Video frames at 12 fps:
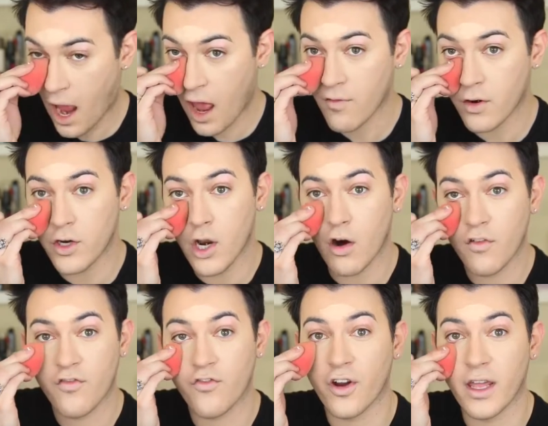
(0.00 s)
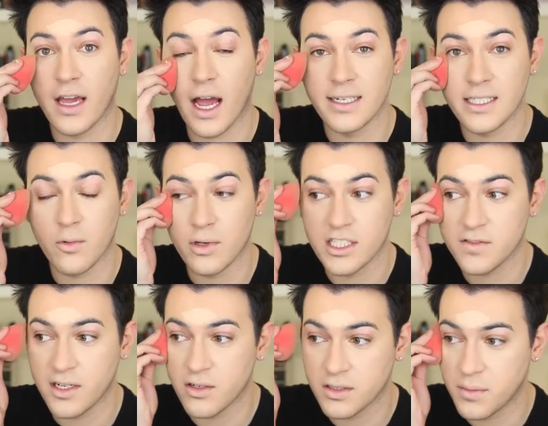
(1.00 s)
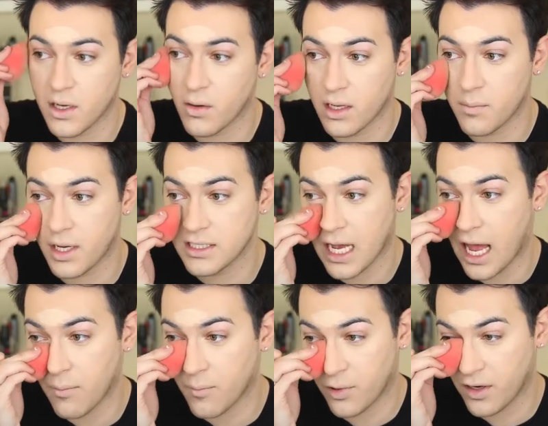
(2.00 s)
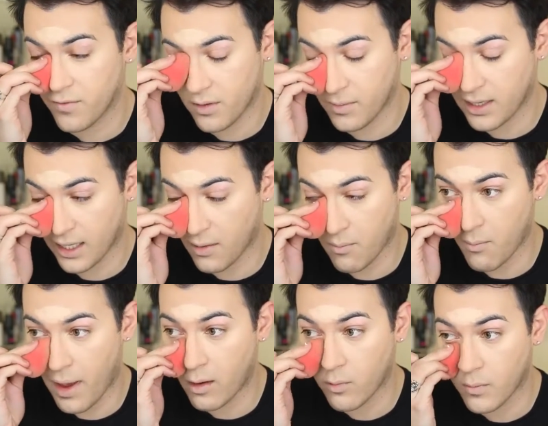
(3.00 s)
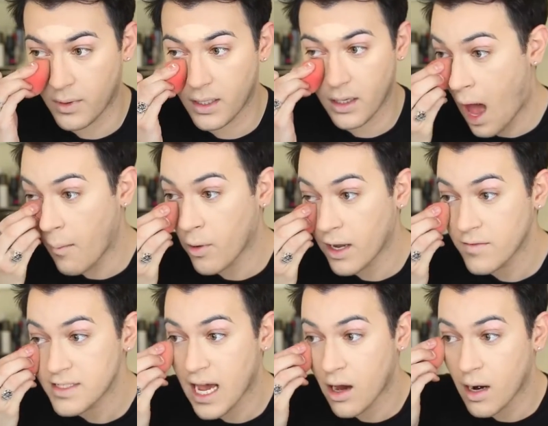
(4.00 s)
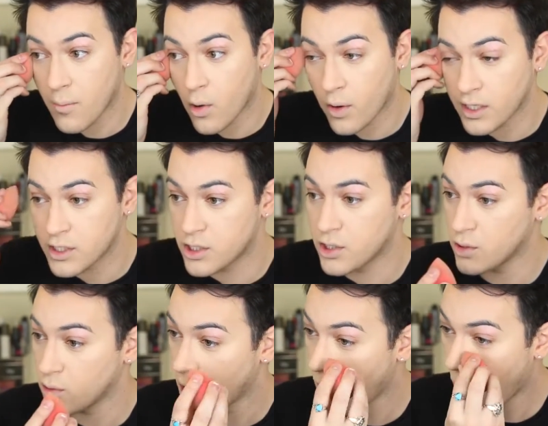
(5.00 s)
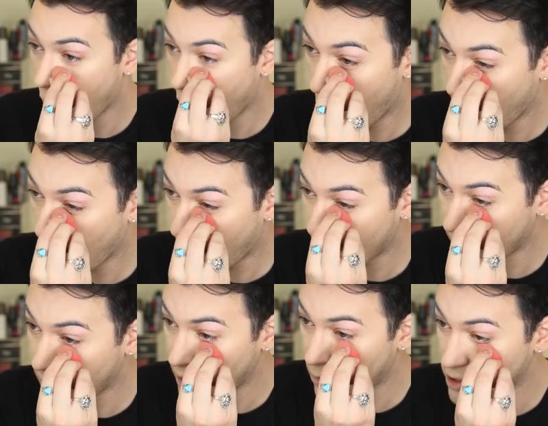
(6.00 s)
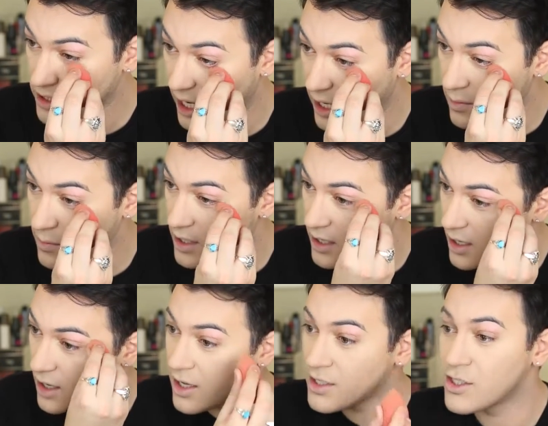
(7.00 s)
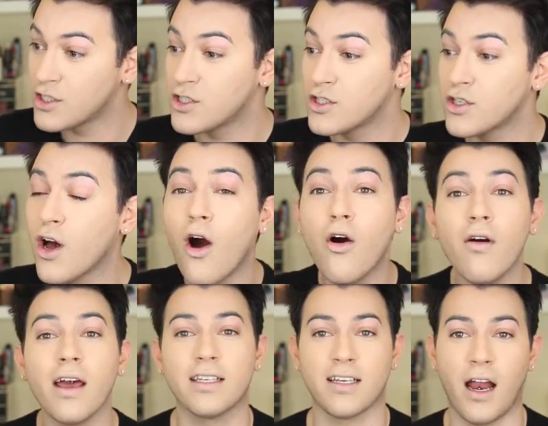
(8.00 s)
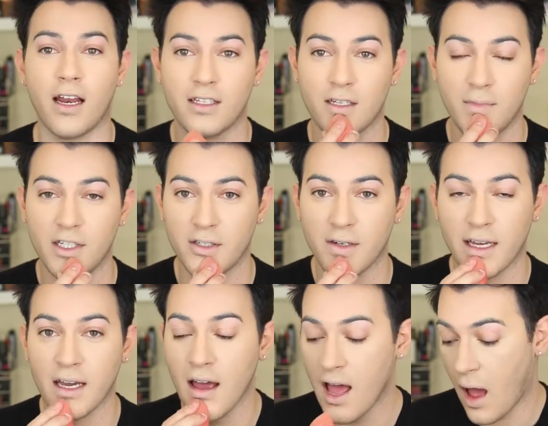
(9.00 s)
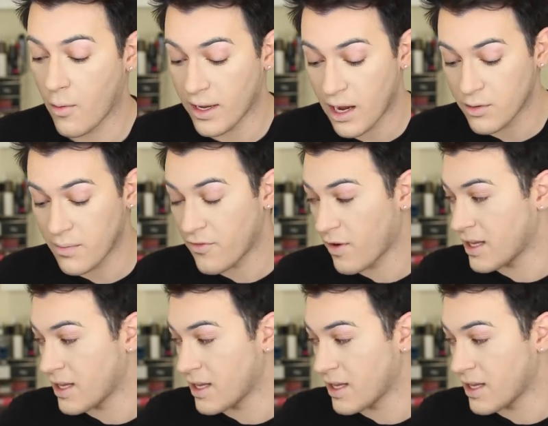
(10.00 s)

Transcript: I have no freaking idea when this video is gonna be going up because I am pre-filming like a mad woman. I'm going out of town. I'm going to Hawaii, which I am so excited to be doing. I'm going out with my